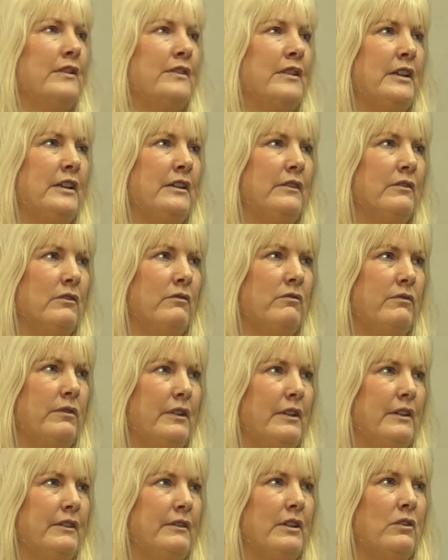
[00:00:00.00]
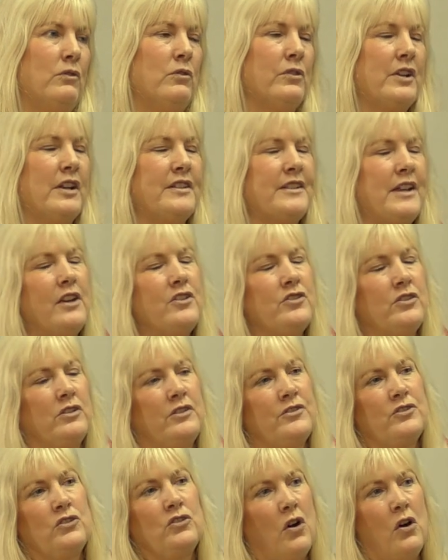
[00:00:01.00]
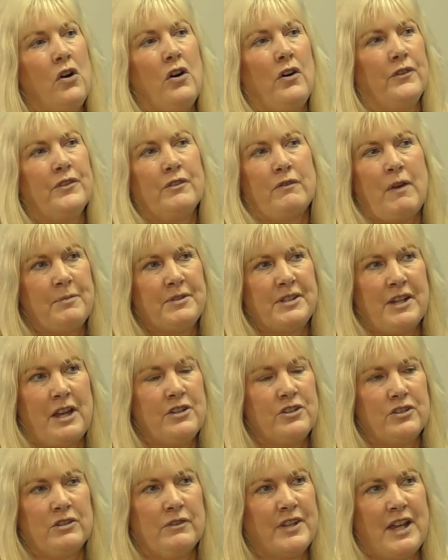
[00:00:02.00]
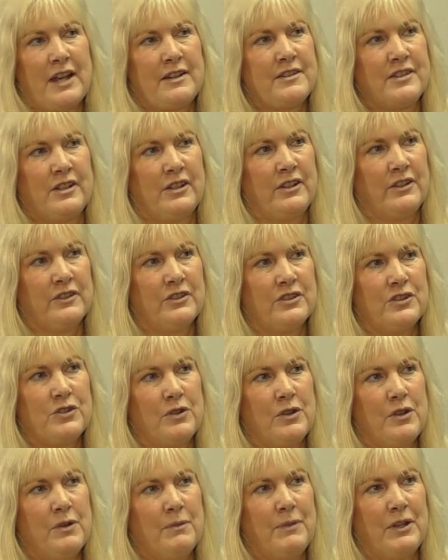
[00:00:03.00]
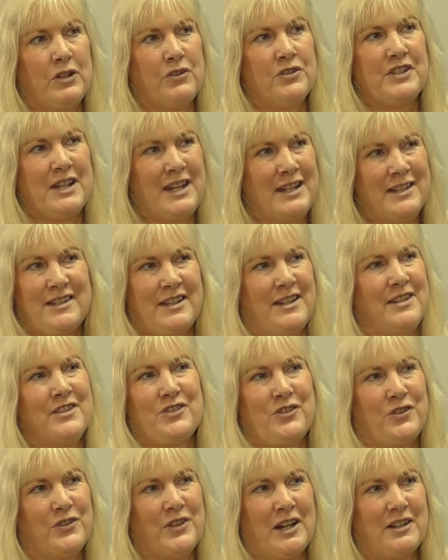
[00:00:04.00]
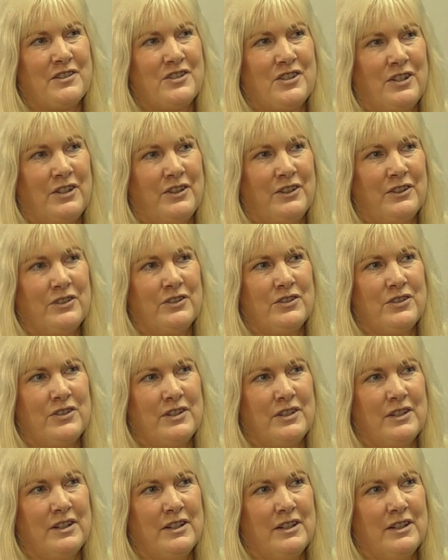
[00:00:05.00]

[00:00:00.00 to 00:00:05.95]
the organisation has got the reputation of excellence, because it insists on excellence.